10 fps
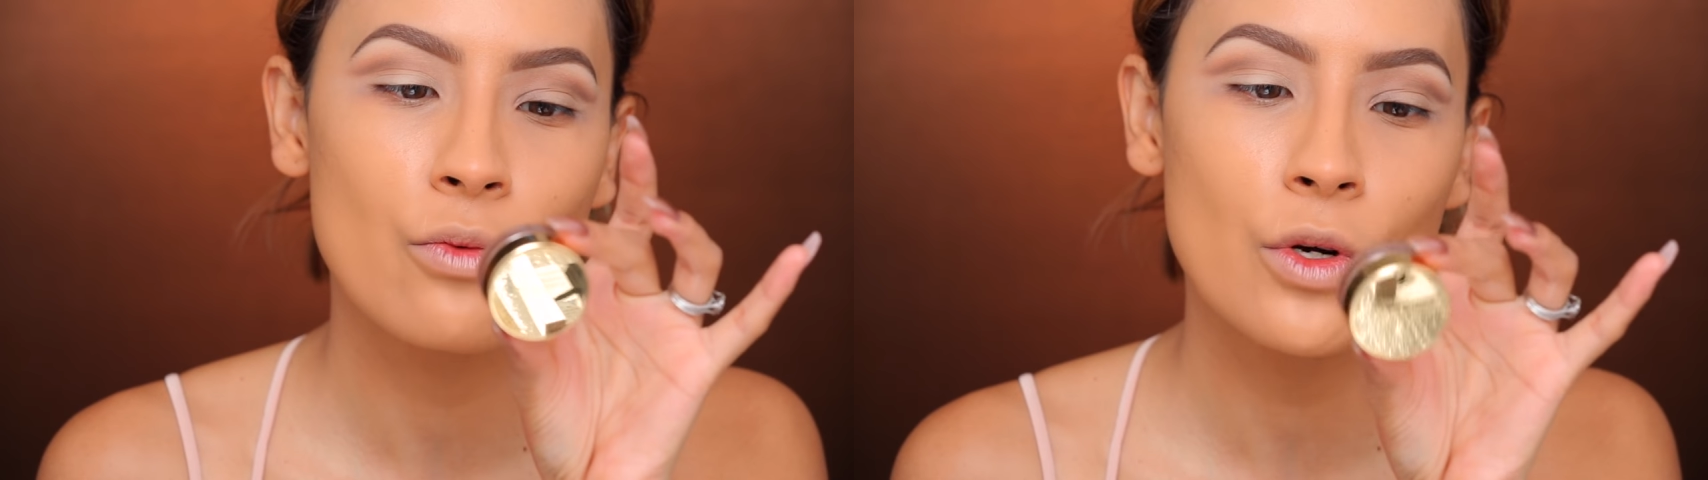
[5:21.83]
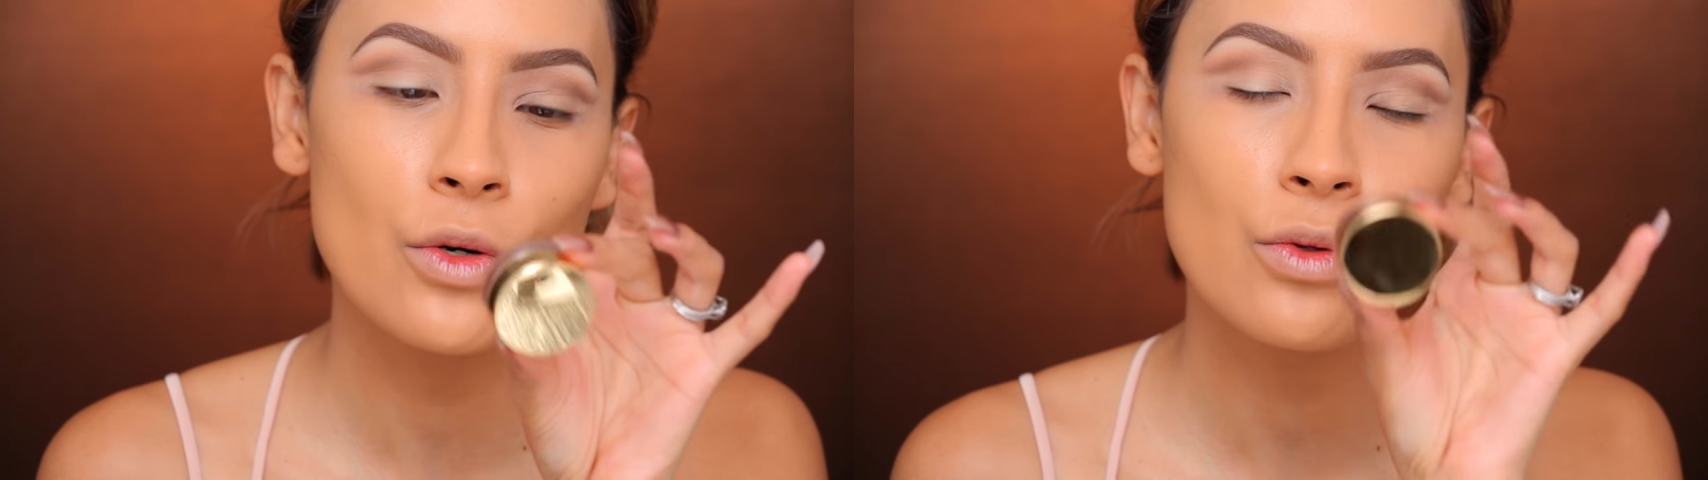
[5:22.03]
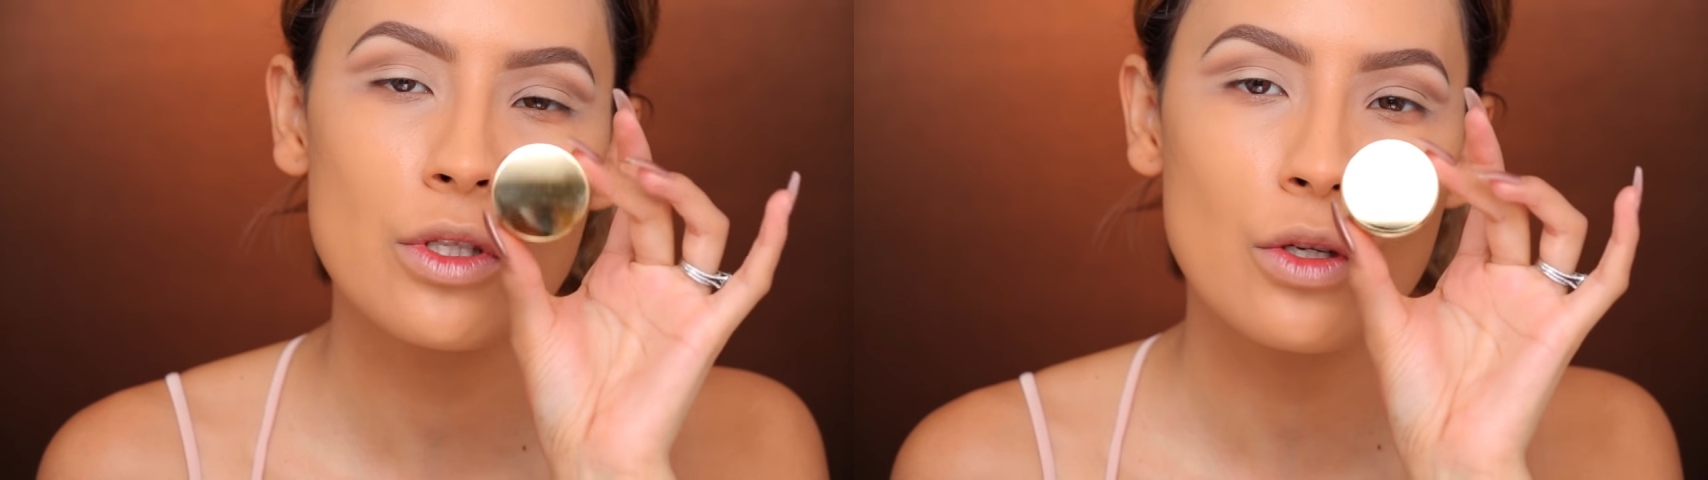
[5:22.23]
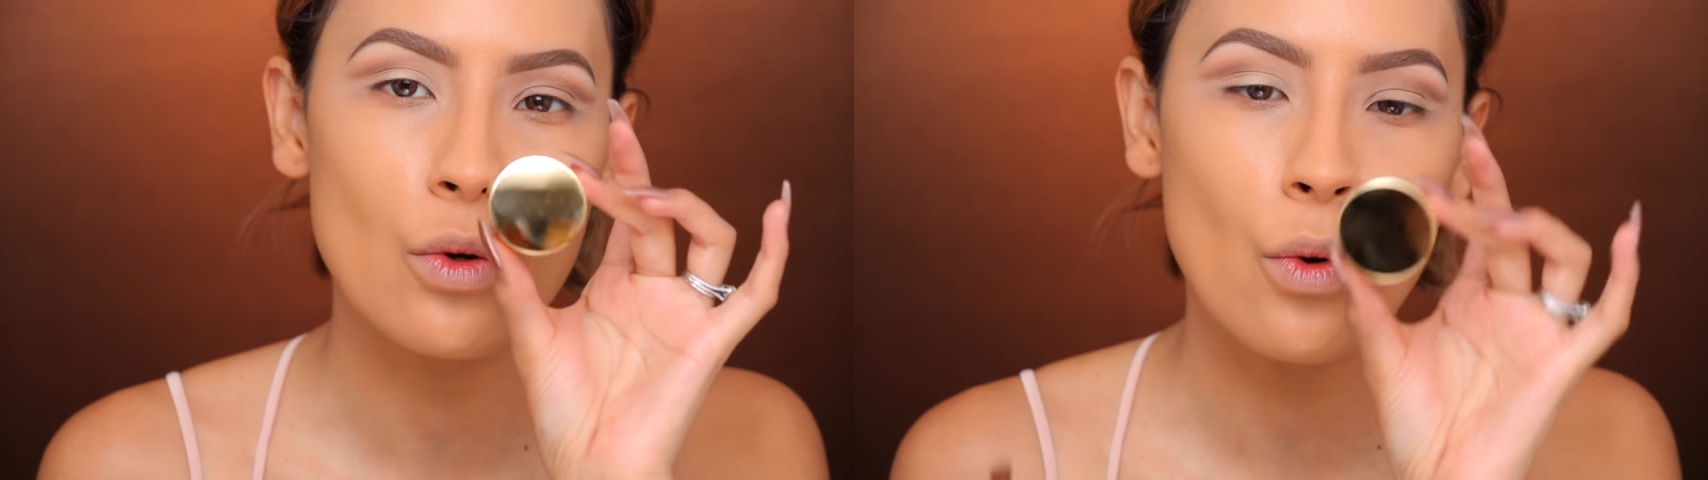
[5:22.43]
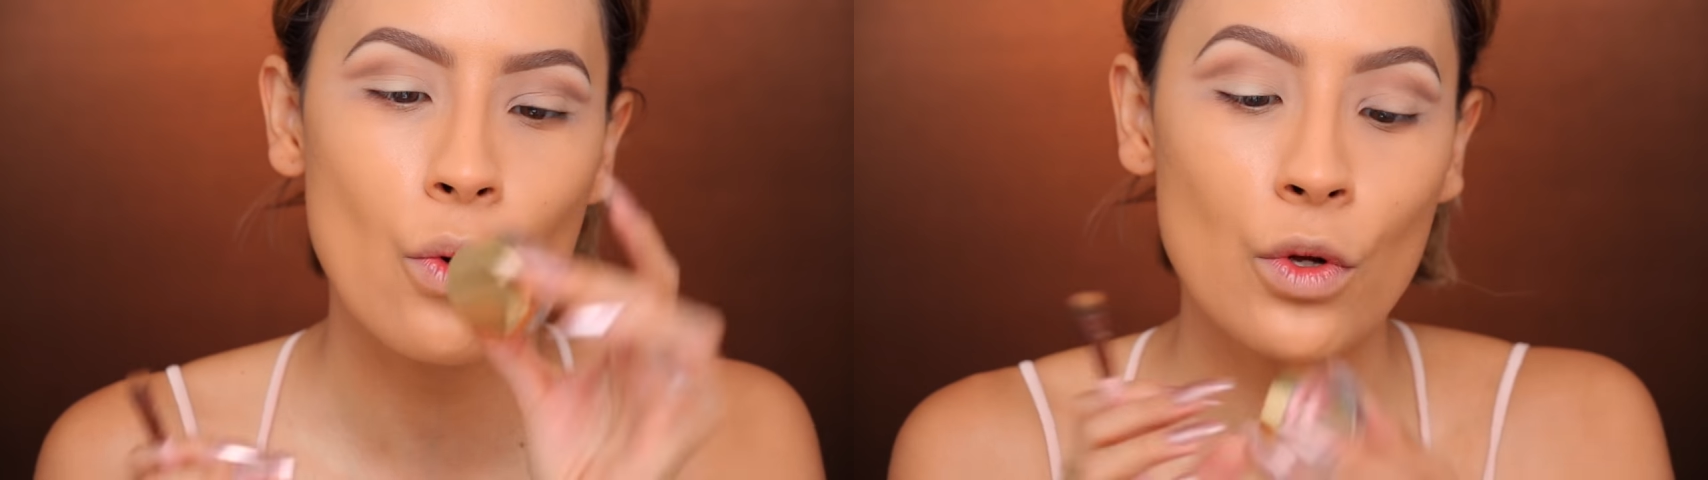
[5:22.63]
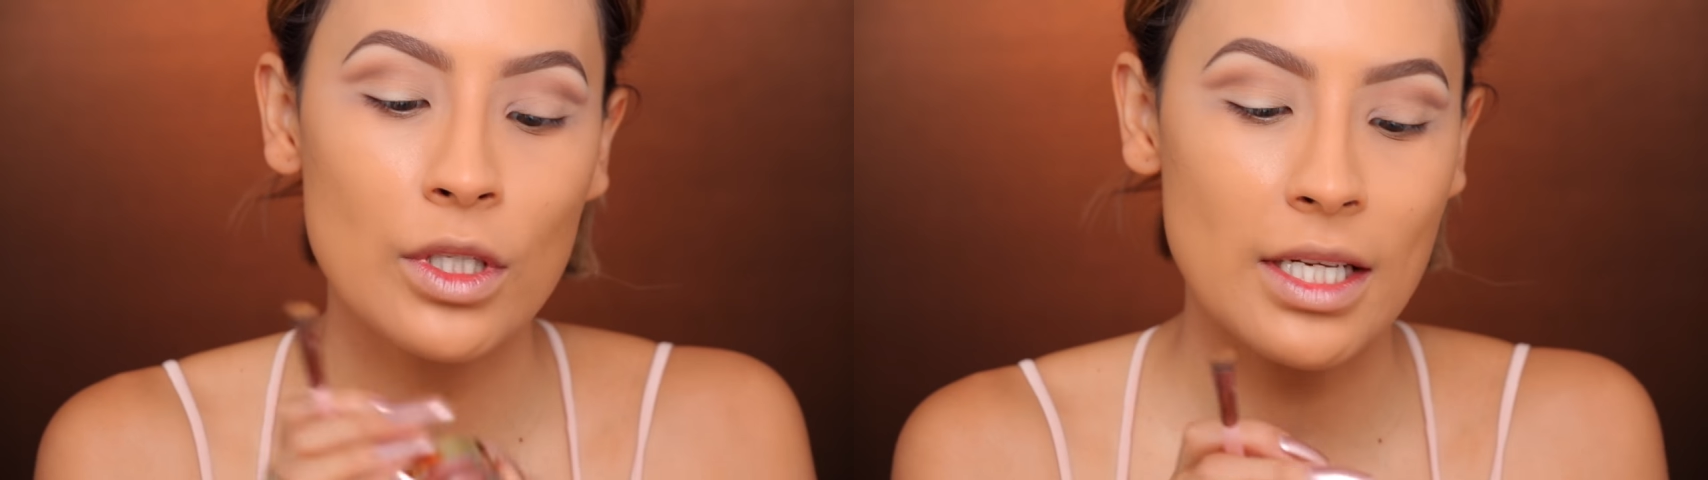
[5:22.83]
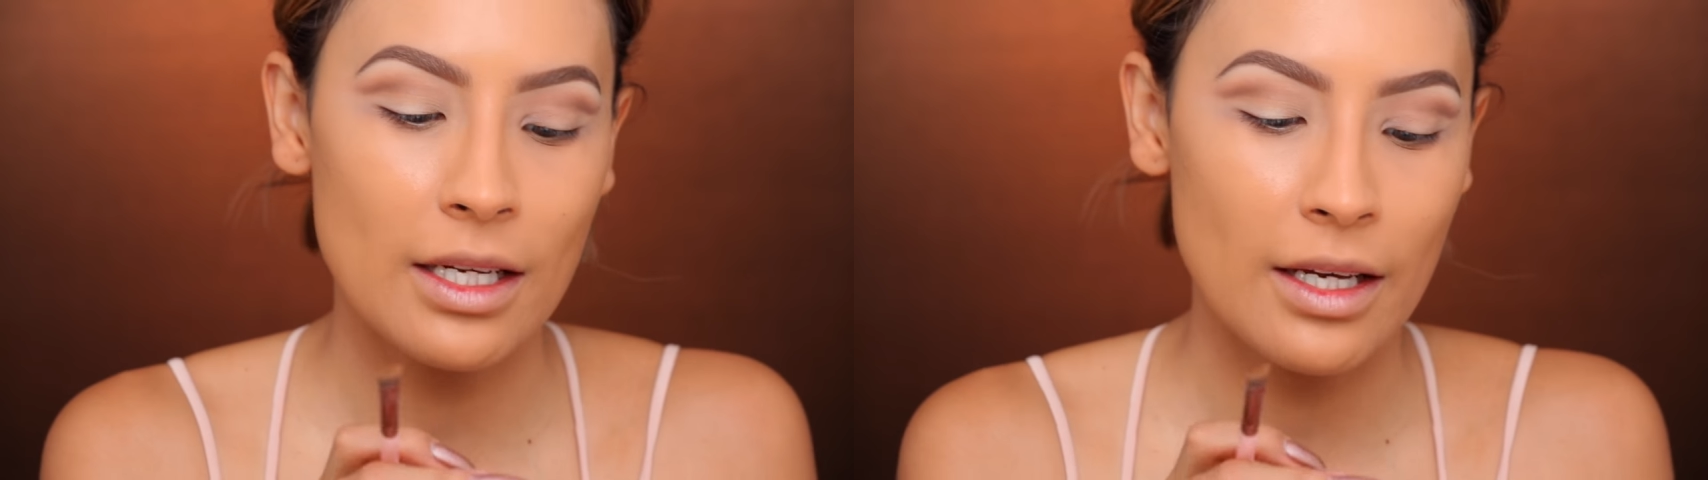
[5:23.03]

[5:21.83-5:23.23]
Rose Gold